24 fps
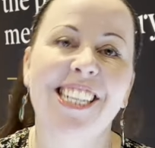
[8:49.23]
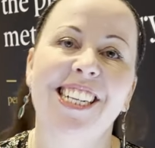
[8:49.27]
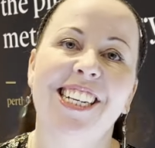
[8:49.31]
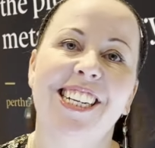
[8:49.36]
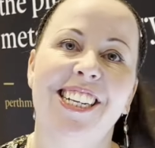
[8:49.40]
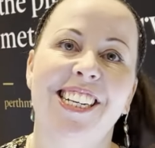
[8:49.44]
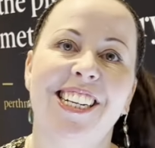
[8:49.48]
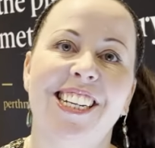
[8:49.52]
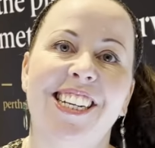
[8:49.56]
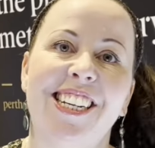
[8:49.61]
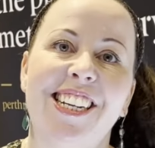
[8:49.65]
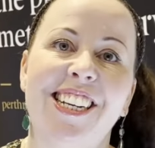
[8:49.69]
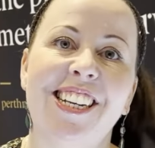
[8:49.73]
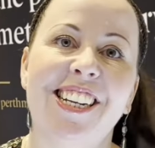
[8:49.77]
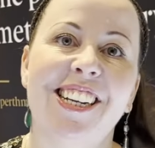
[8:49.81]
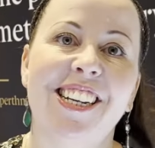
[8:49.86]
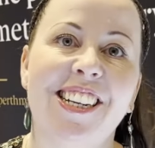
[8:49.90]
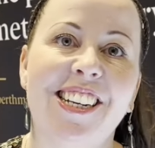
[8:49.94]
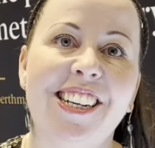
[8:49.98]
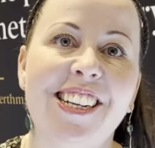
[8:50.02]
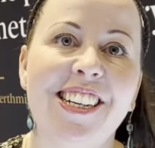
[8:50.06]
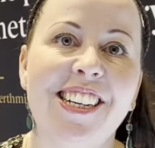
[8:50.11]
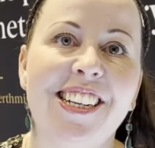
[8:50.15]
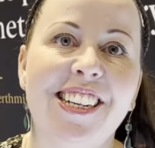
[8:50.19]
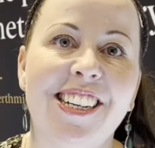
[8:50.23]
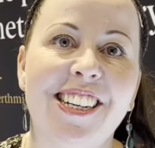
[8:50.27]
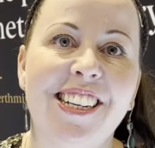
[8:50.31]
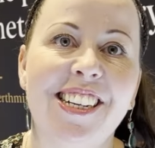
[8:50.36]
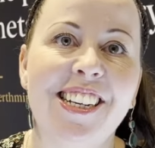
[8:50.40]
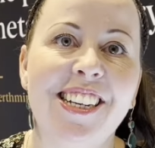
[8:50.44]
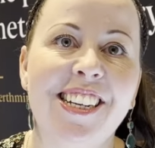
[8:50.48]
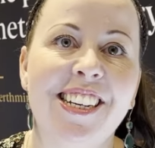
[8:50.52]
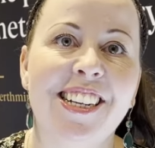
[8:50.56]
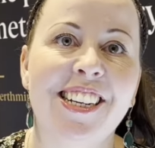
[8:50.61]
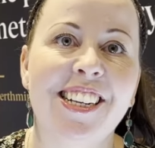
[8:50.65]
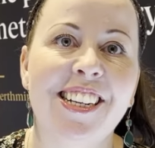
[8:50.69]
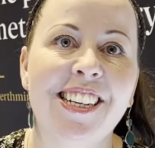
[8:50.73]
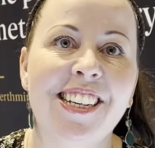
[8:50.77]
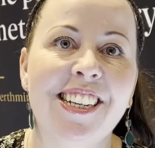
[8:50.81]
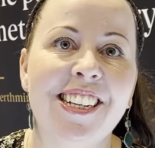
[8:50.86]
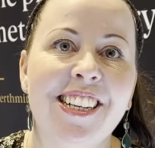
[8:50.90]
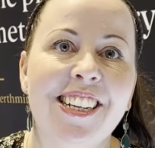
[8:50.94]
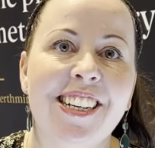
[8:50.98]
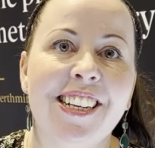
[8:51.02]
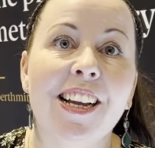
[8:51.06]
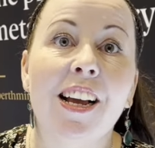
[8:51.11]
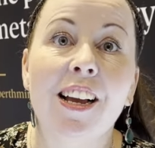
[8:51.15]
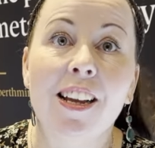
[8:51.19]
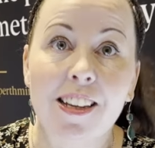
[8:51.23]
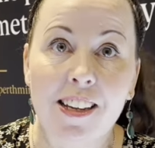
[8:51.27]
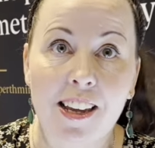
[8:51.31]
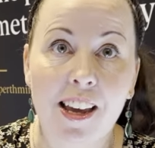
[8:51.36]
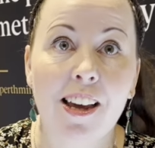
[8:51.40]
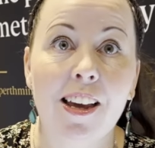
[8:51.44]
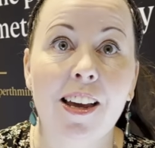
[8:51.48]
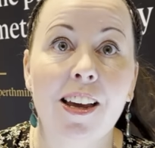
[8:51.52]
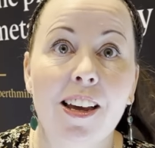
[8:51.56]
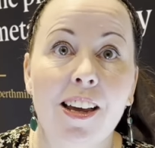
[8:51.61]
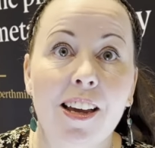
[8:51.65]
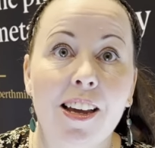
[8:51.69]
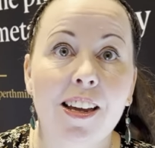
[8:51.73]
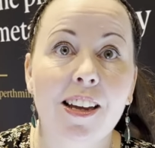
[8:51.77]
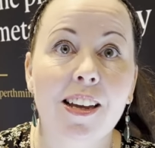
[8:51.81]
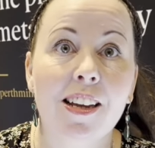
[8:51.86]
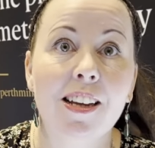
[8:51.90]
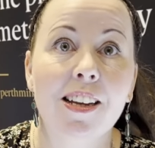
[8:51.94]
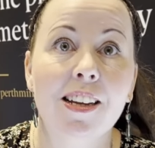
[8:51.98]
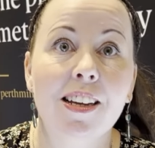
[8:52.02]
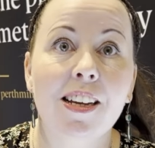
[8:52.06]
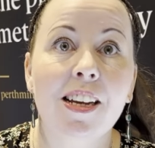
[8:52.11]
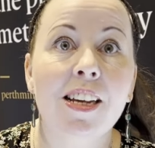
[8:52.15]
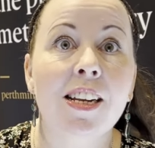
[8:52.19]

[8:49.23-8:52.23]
What got you into doing this? Because it's a very unique niche.